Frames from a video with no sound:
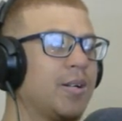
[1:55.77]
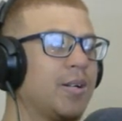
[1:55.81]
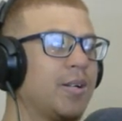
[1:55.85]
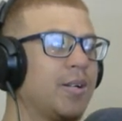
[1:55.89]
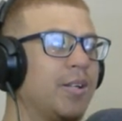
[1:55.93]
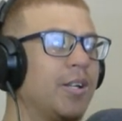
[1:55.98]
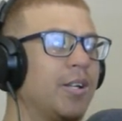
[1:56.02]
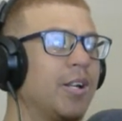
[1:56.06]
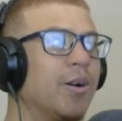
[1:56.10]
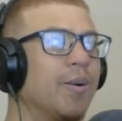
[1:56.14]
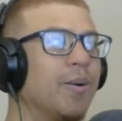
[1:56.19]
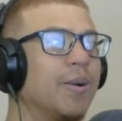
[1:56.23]

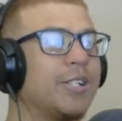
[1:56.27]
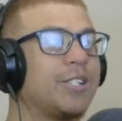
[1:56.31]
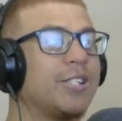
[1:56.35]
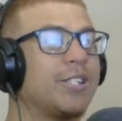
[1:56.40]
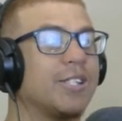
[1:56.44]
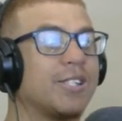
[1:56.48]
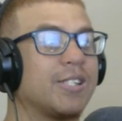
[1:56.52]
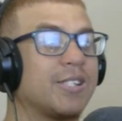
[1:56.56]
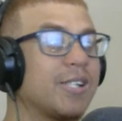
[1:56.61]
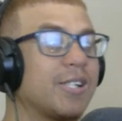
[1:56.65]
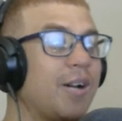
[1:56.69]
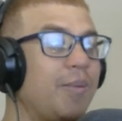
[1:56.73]
You know, and
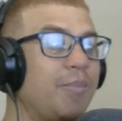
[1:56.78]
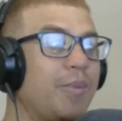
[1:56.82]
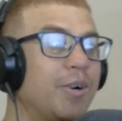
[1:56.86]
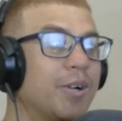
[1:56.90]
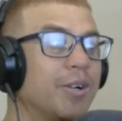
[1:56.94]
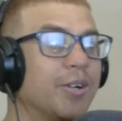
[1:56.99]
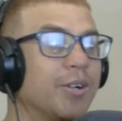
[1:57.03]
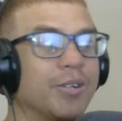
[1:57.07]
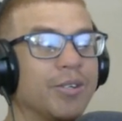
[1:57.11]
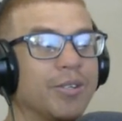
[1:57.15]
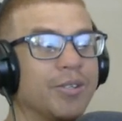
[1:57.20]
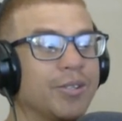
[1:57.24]
she's
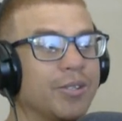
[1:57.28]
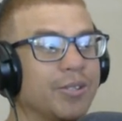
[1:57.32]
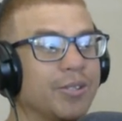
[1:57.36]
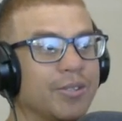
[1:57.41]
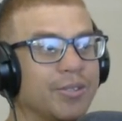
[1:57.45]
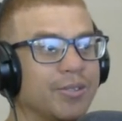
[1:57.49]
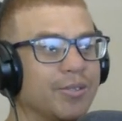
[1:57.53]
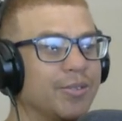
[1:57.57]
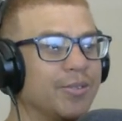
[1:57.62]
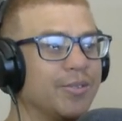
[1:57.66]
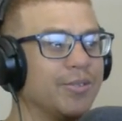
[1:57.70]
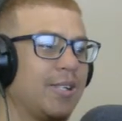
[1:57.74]
someone
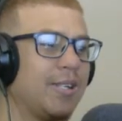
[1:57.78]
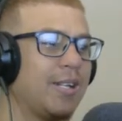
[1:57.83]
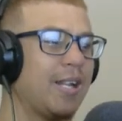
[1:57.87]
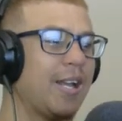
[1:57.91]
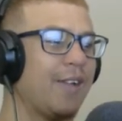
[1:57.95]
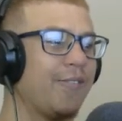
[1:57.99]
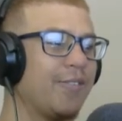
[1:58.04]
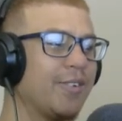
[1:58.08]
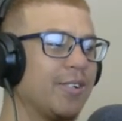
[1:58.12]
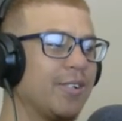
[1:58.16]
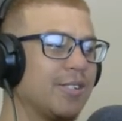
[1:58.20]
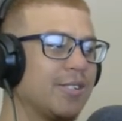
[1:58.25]
who
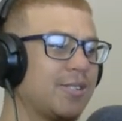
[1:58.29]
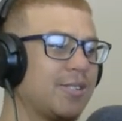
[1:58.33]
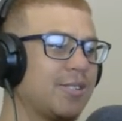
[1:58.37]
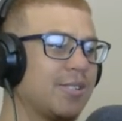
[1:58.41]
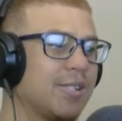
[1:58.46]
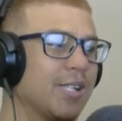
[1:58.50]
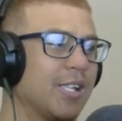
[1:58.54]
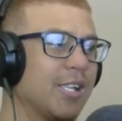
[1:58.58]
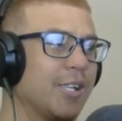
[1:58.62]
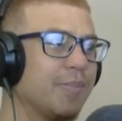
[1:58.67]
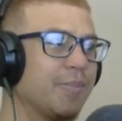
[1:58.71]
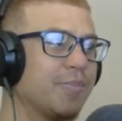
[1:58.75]
never
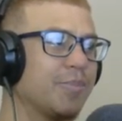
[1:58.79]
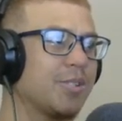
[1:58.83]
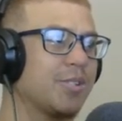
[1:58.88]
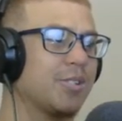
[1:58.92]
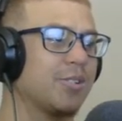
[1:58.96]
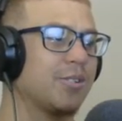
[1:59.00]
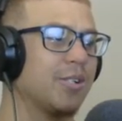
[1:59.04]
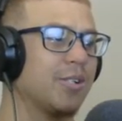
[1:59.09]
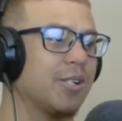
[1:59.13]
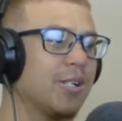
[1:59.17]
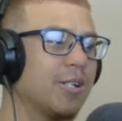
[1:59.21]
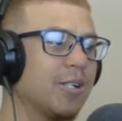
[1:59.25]
sleeps,
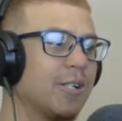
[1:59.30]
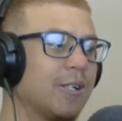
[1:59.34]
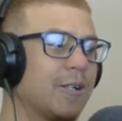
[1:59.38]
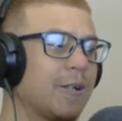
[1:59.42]
really.